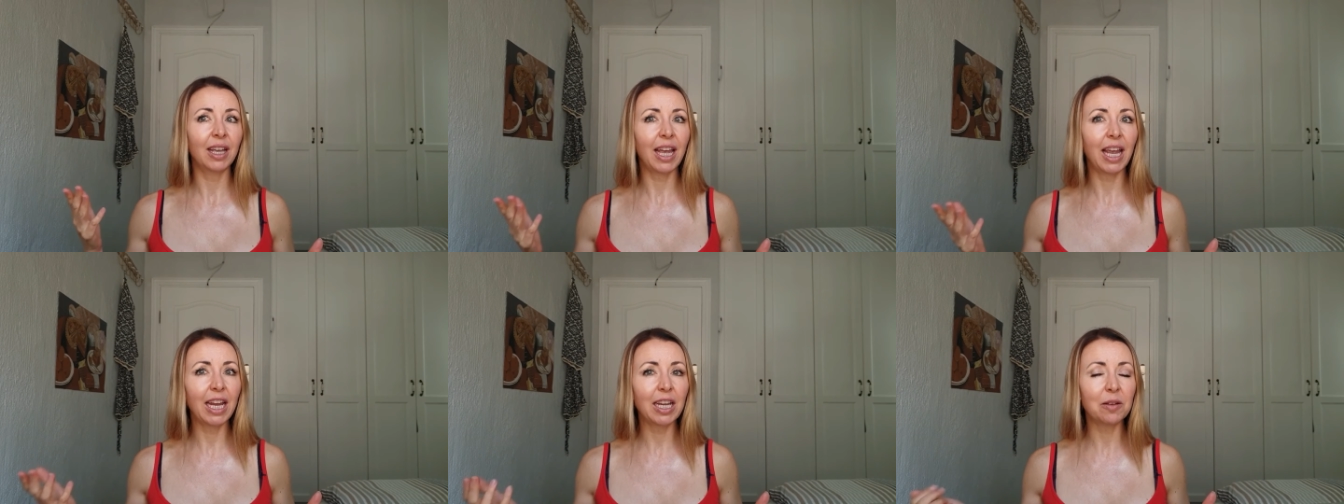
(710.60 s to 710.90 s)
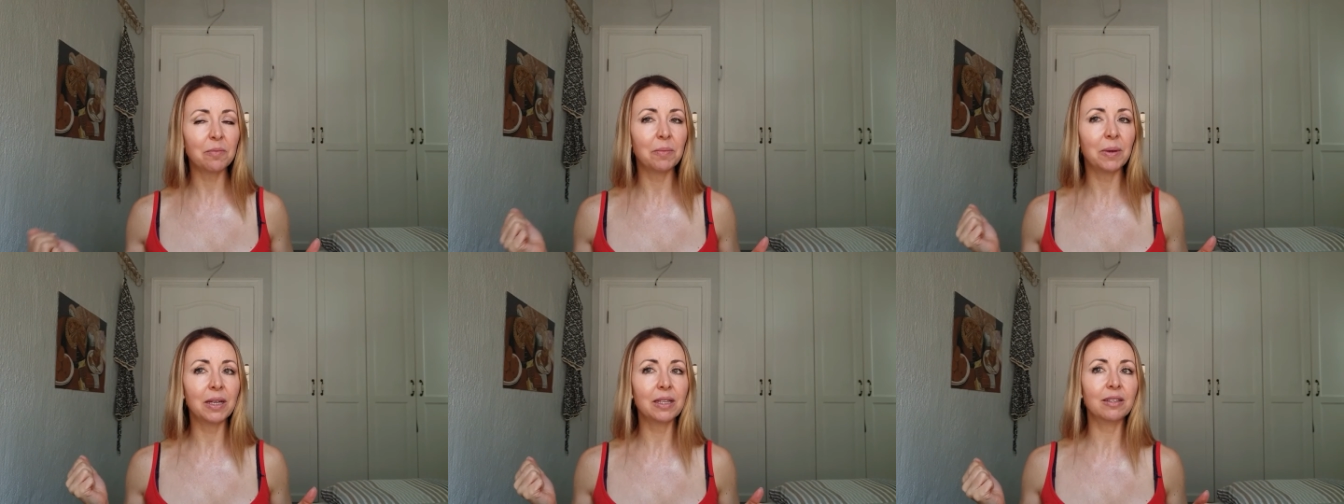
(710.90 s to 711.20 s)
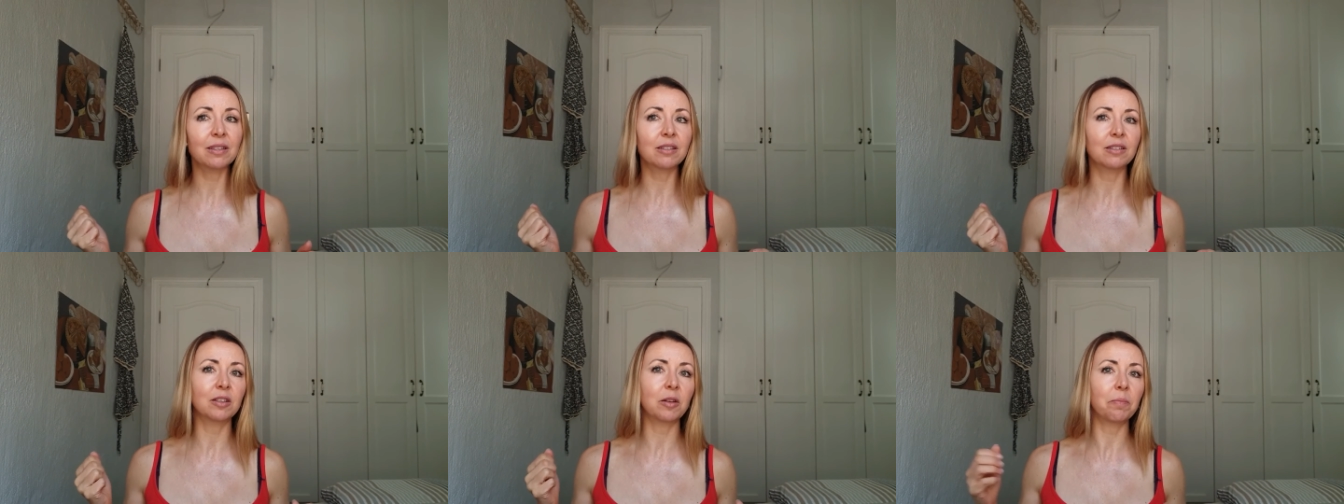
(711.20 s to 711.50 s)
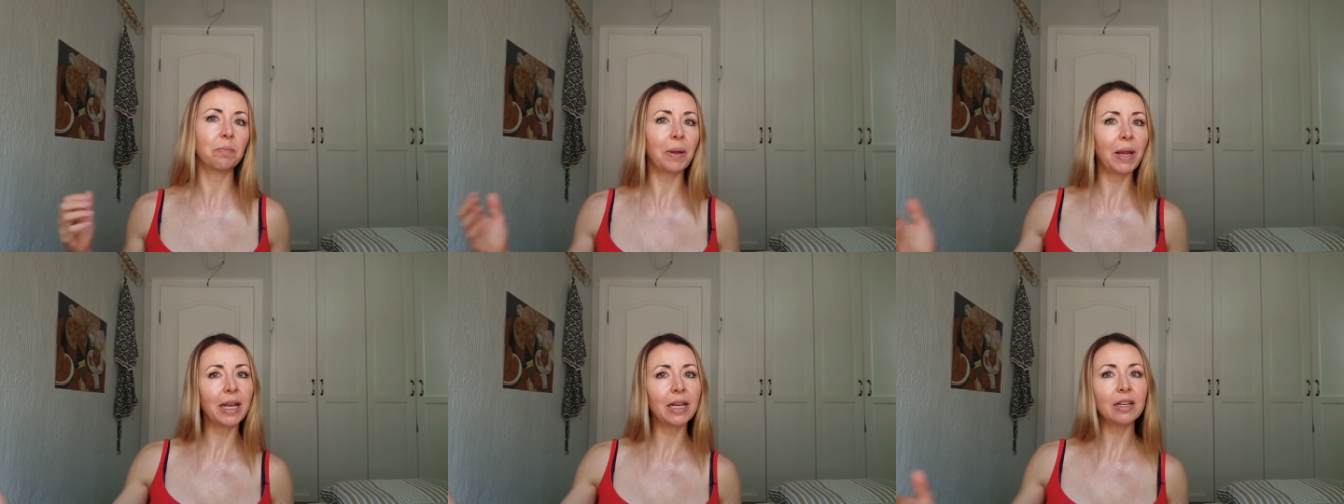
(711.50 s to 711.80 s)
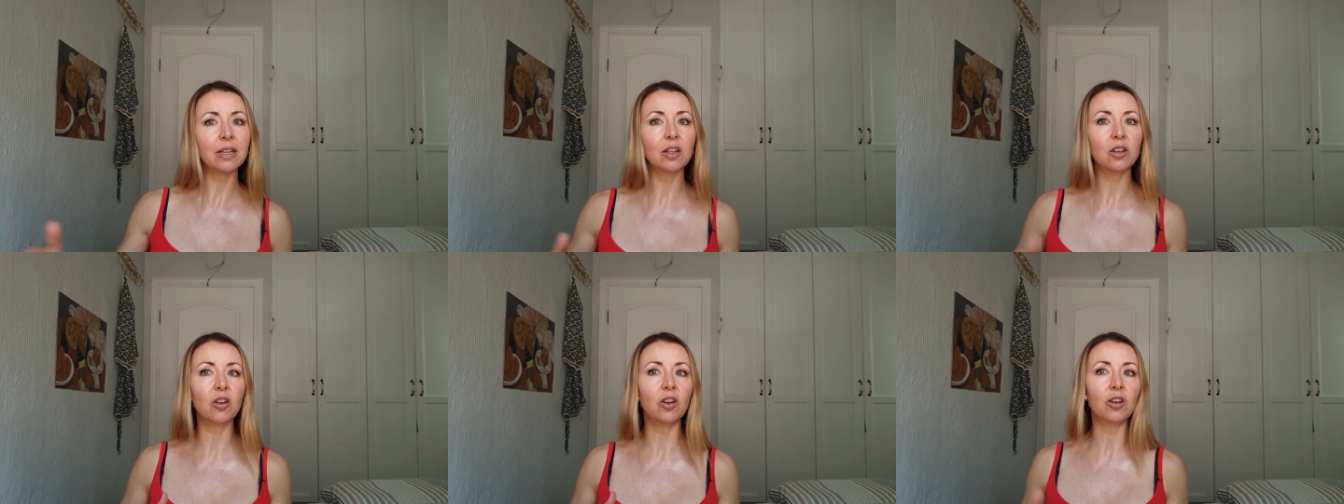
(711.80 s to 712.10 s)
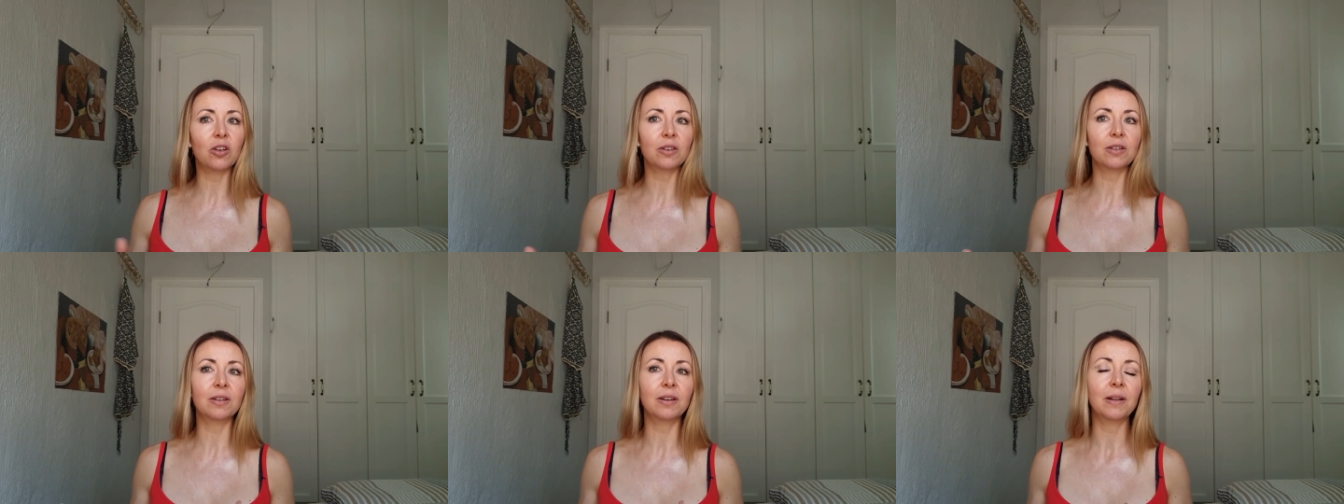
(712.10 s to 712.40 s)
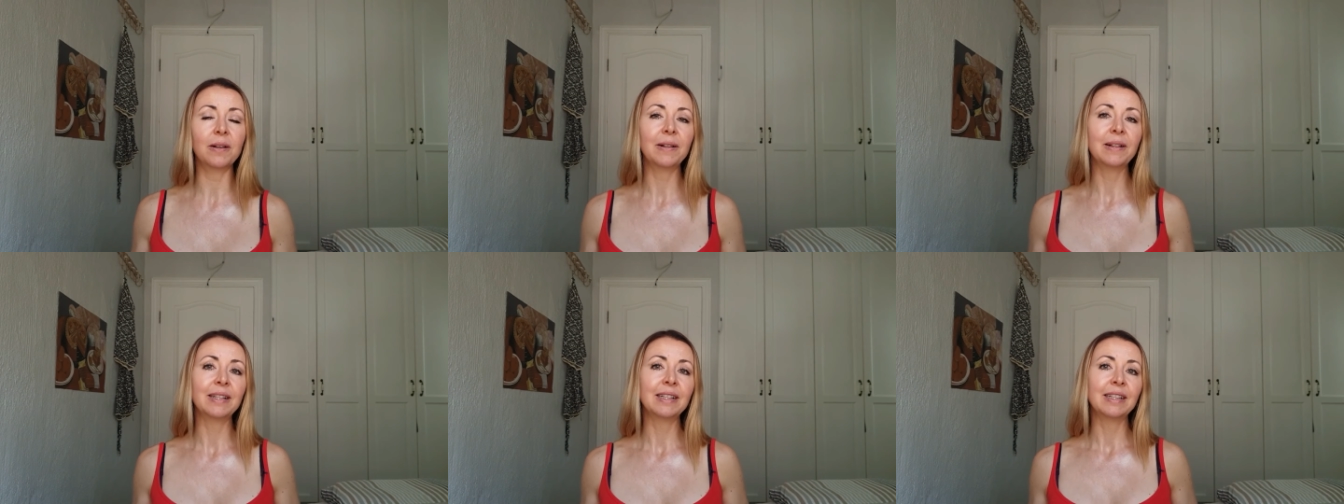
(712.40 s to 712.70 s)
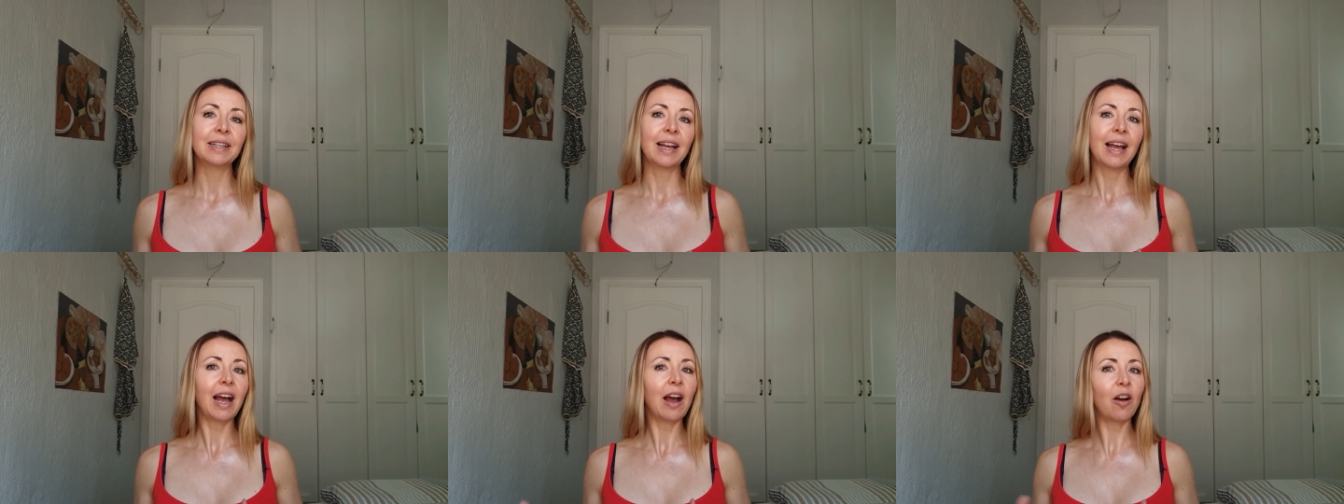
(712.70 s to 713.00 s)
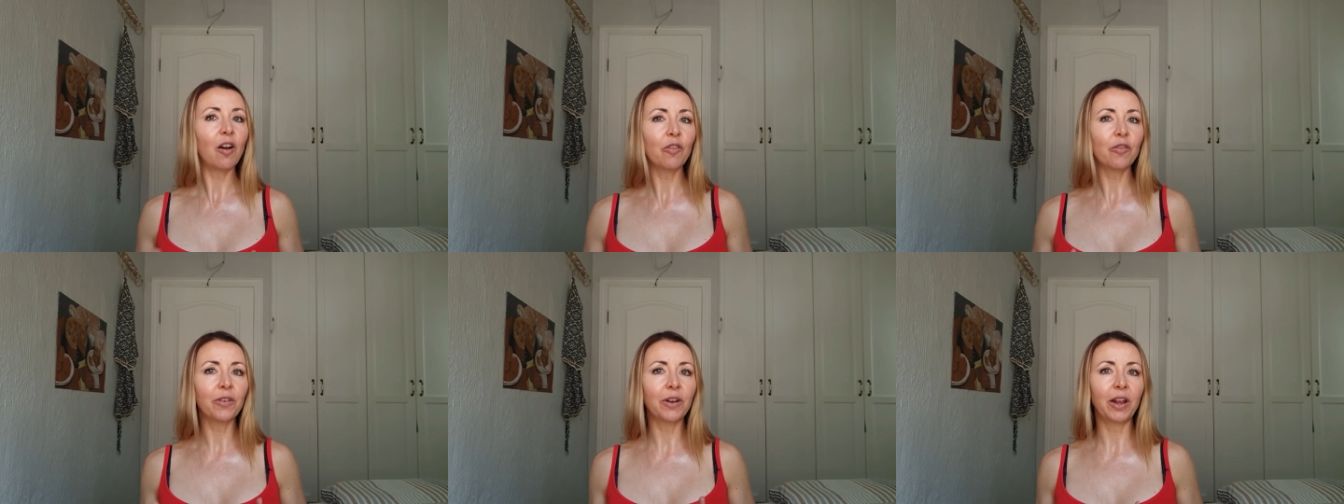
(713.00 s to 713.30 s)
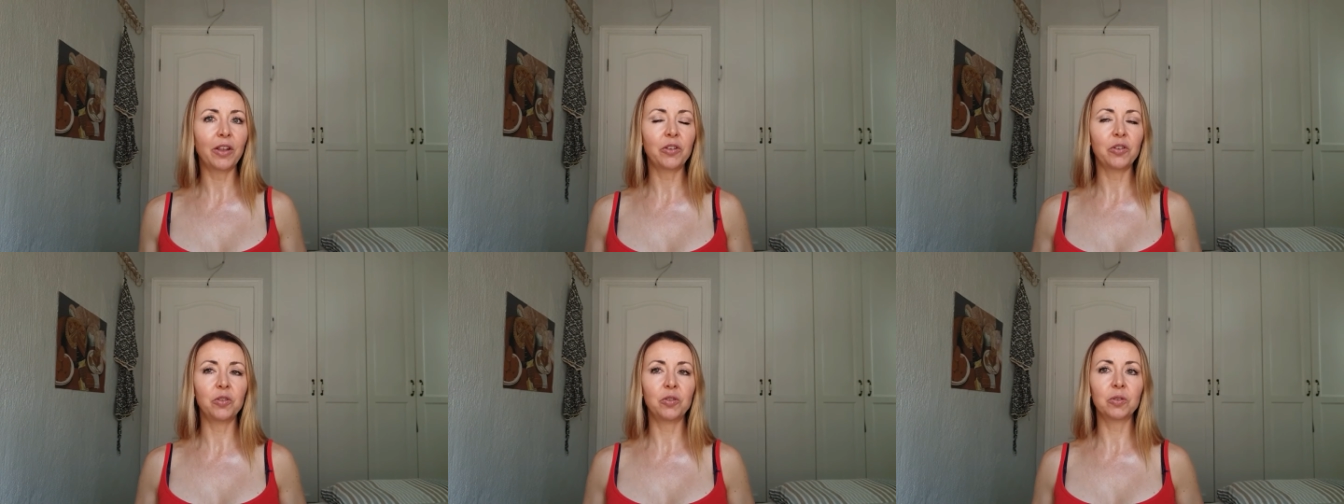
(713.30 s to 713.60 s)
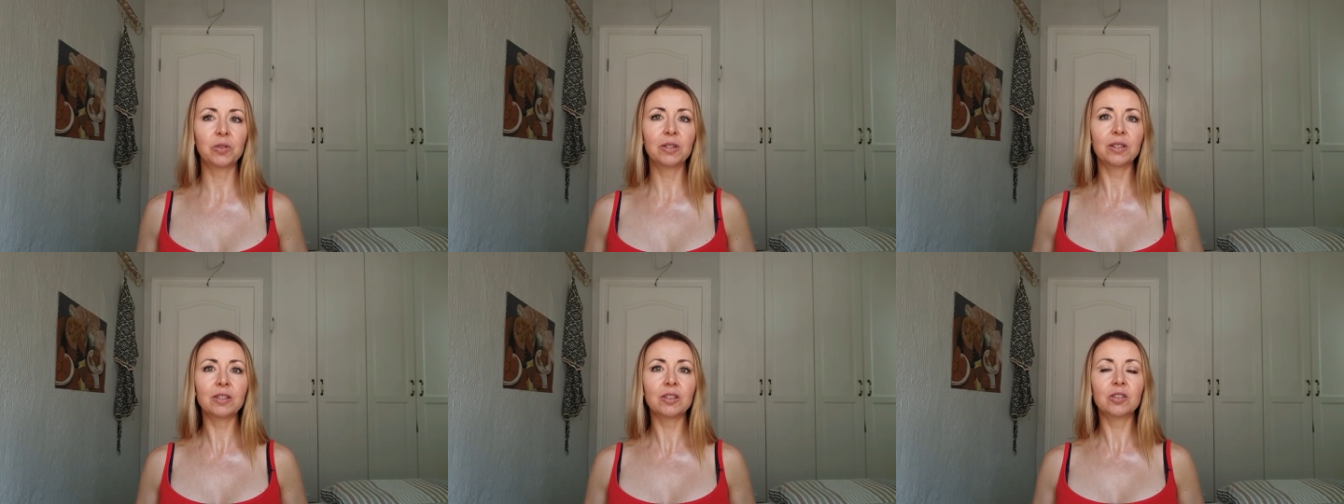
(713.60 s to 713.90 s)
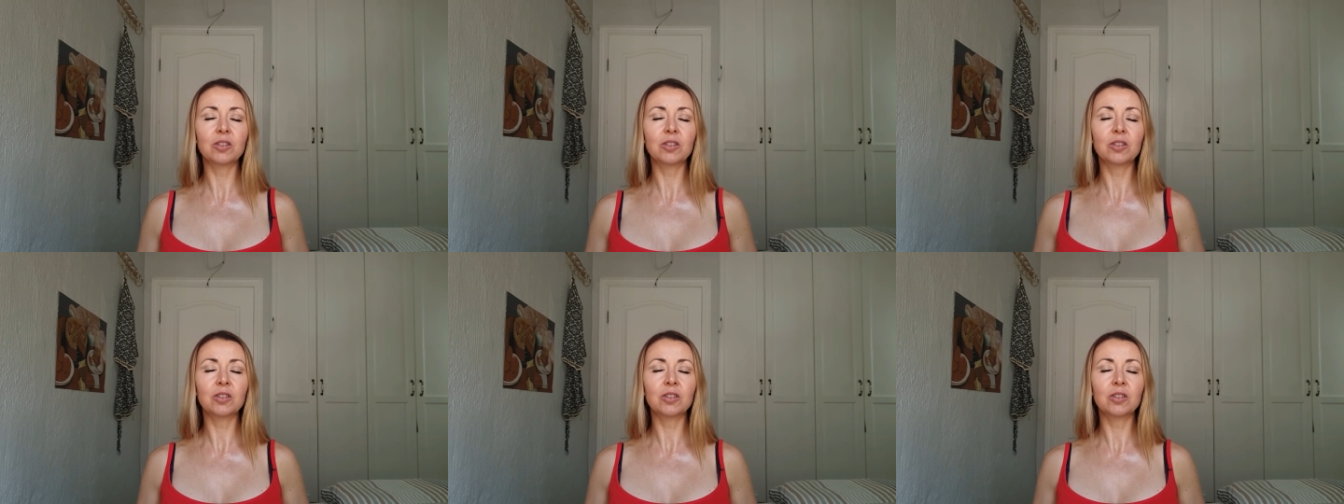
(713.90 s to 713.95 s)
eight months, depending on how often I use it.